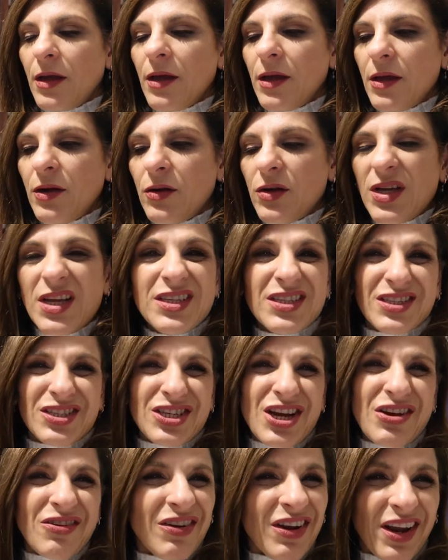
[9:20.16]
it's
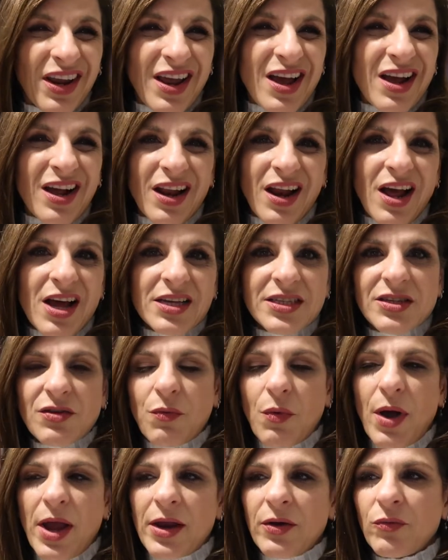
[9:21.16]
generally a glass
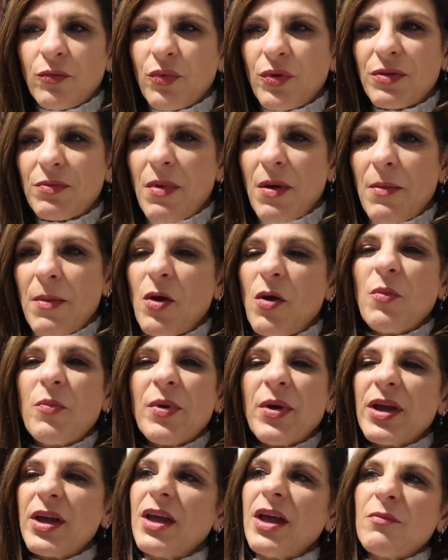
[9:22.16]
of wine with my meal.
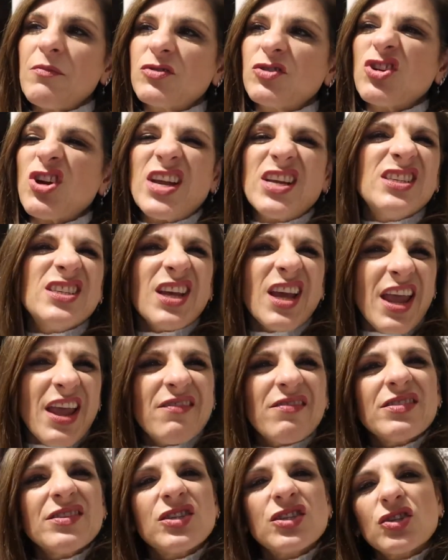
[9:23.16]
But I'm trying to
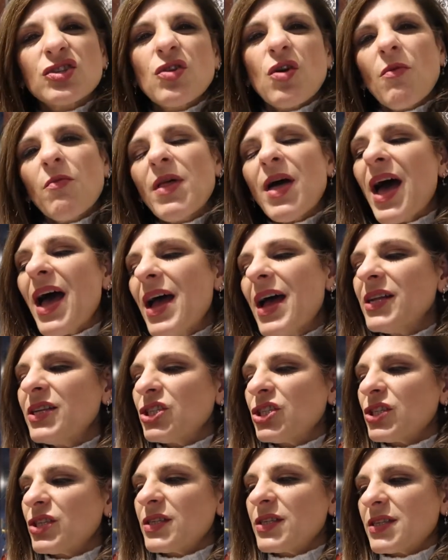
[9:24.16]
even stop that
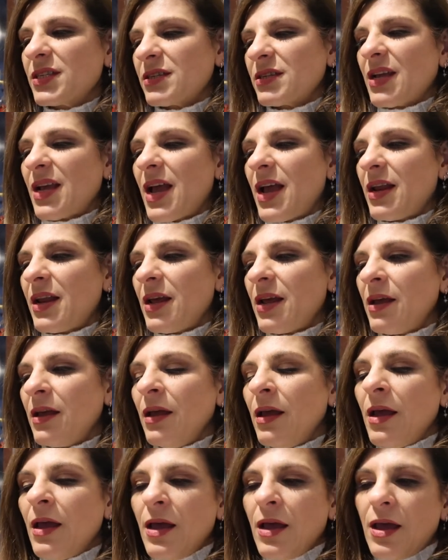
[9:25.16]
and just kind of
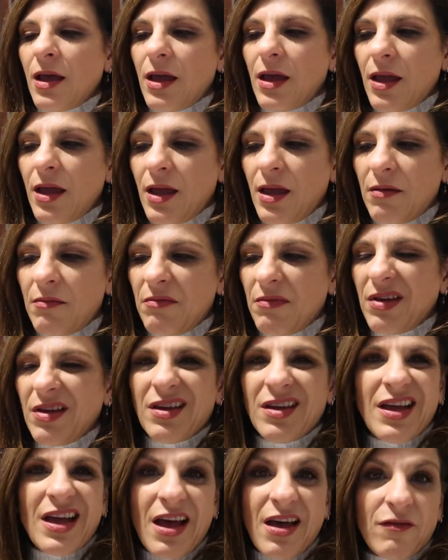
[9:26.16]

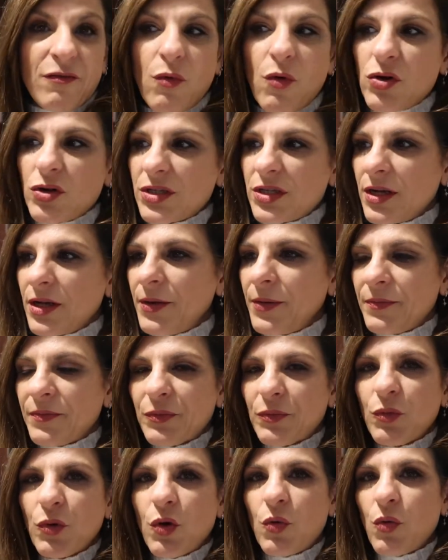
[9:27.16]
have water,
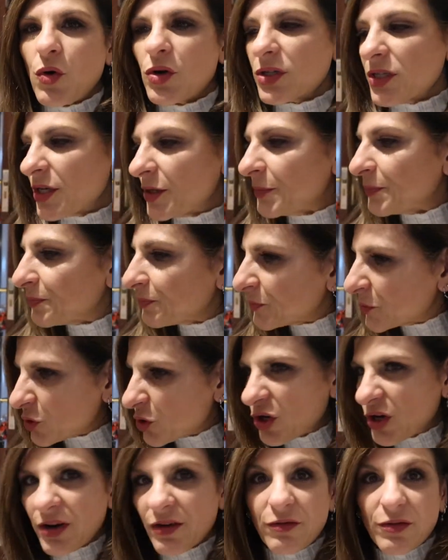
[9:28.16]
more water.
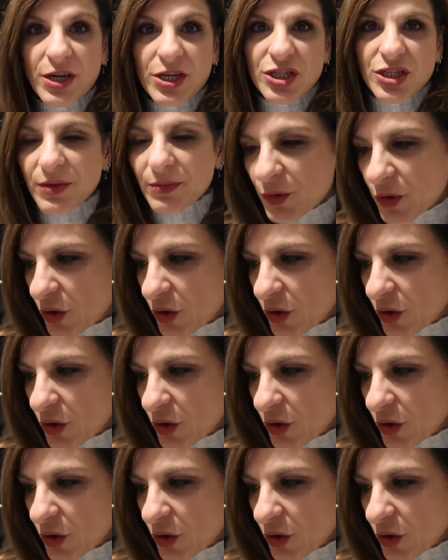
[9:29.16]
Talking of which, I'm